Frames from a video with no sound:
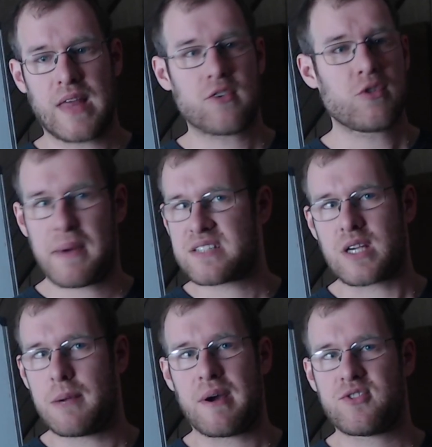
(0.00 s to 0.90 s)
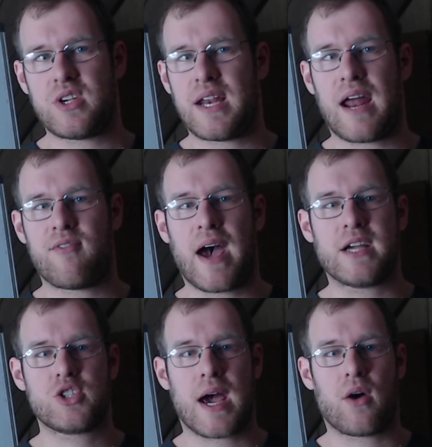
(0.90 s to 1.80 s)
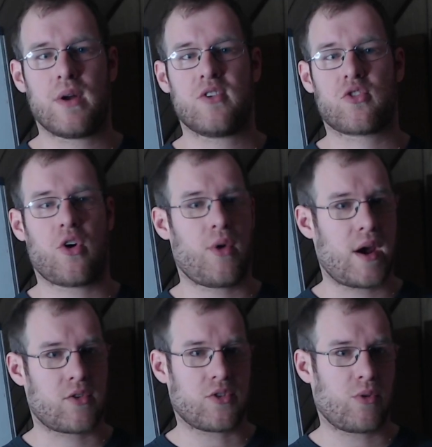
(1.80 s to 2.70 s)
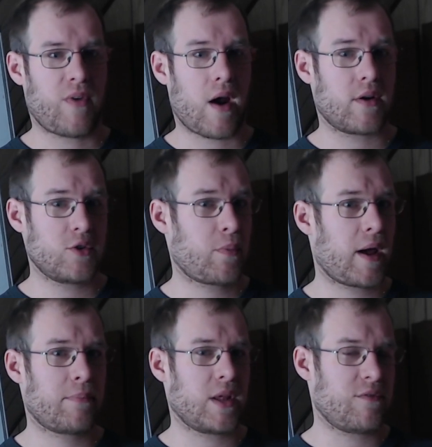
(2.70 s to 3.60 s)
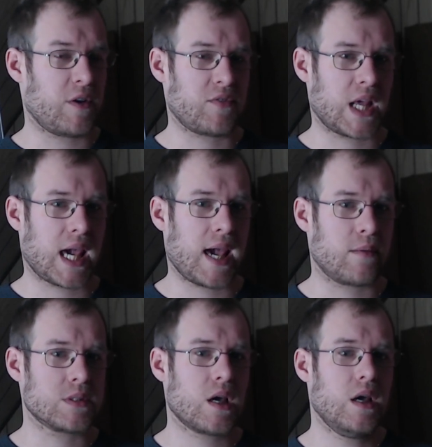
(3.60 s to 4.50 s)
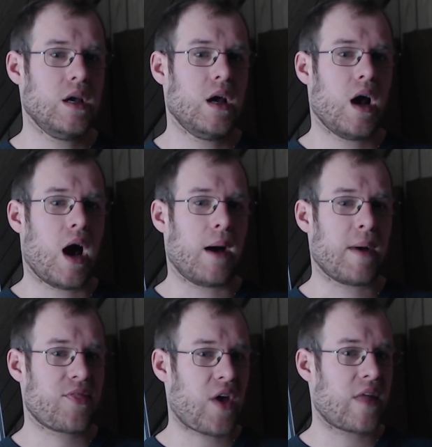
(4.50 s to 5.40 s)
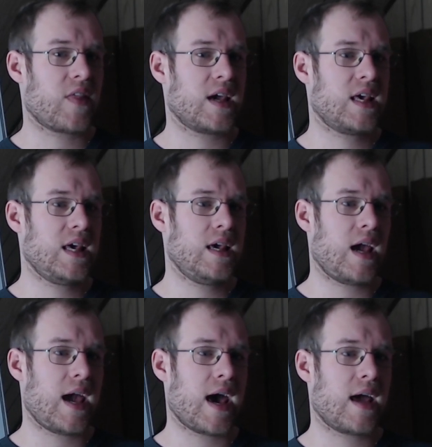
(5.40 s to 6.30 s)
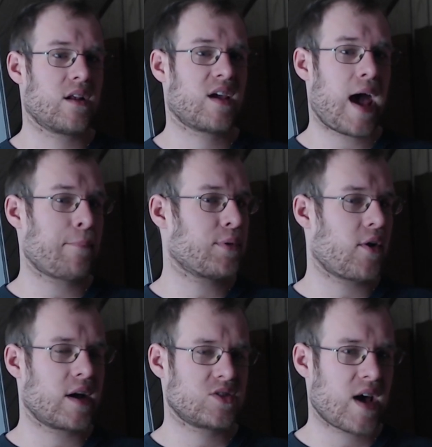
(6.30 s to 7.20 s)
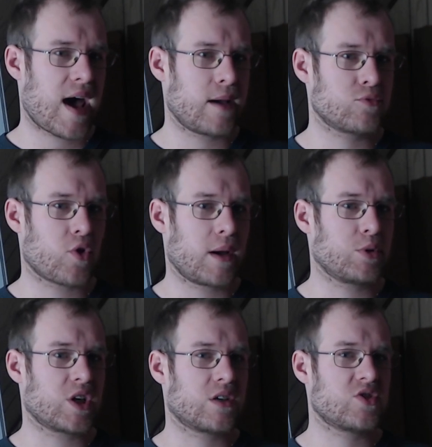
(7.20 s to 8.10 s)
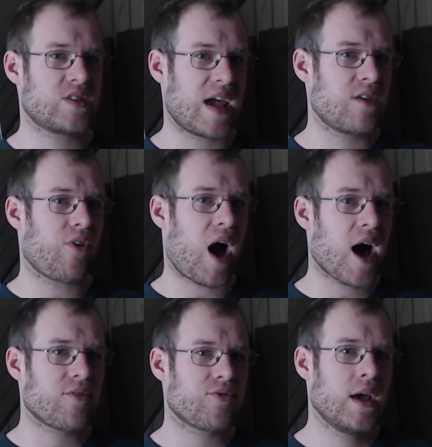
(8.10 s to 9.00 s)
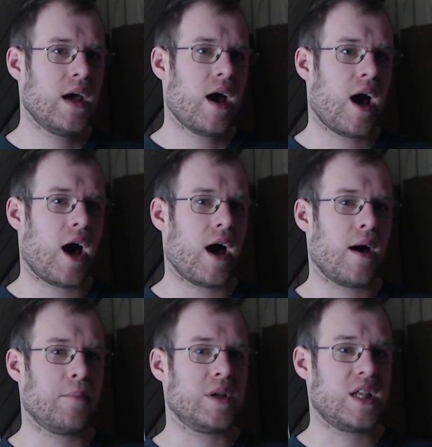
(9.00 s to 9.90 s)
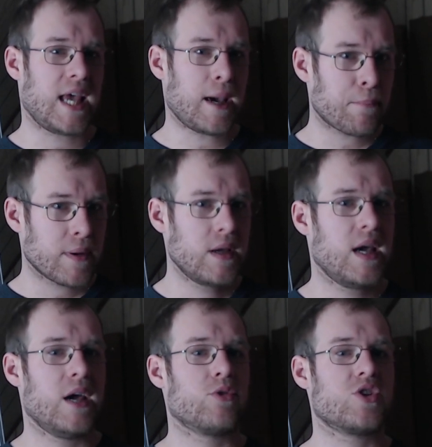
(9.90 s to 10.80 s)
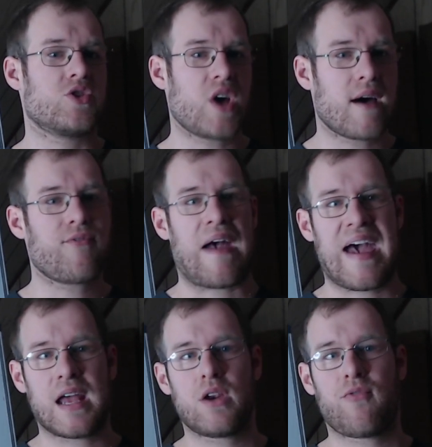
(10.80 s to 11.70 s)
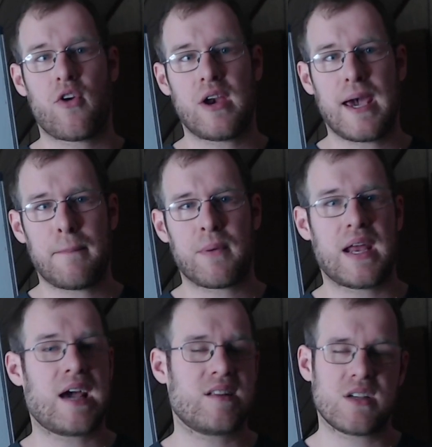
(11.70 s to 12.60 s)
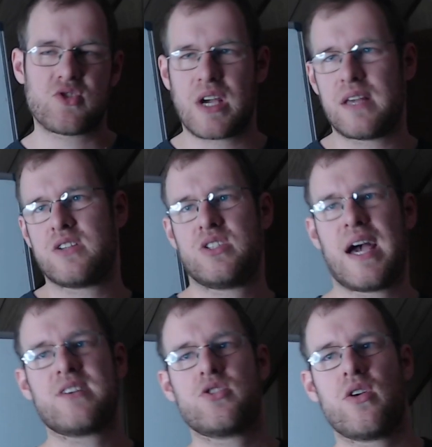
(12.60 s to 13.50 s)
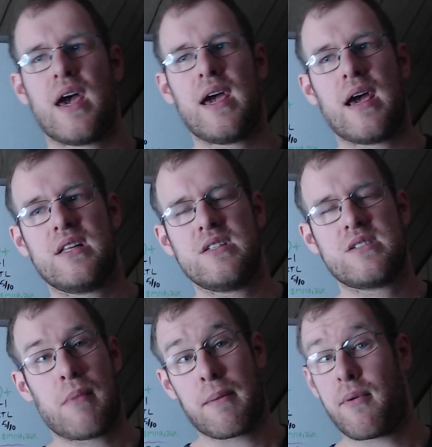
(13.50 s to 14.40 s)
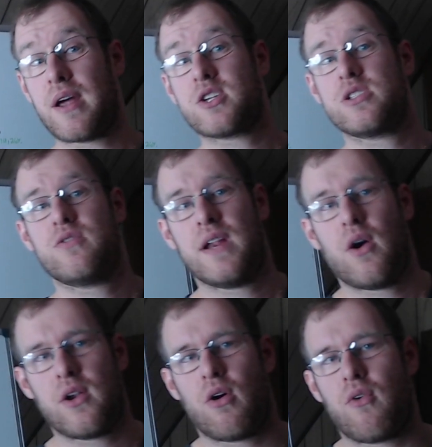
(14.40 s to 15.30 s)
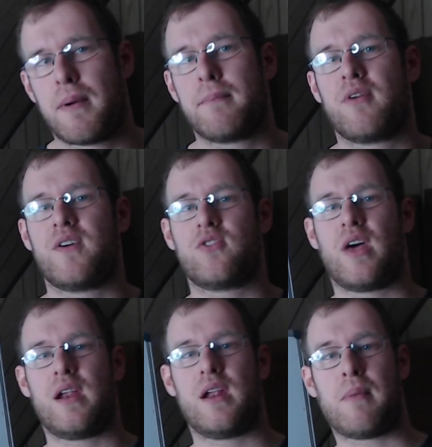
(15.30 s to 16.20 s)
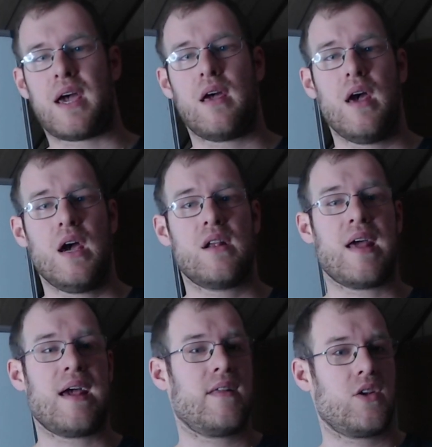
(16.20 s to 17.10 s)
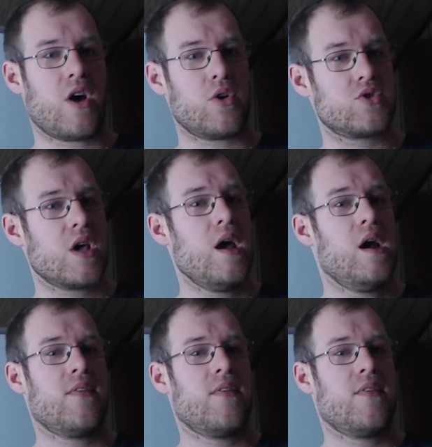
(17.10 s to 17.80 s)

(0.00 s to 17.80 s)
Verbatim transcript: that was the best game I've seen out of Haichao in his career so far, and he's probably played fifty games. Um, I thought that he and Kepler at times were able to stave off um, N I P. It was a tough end for N I P, and I did say this yesterday, at least in my predictions video. I don't remember if I said it in my daily dose,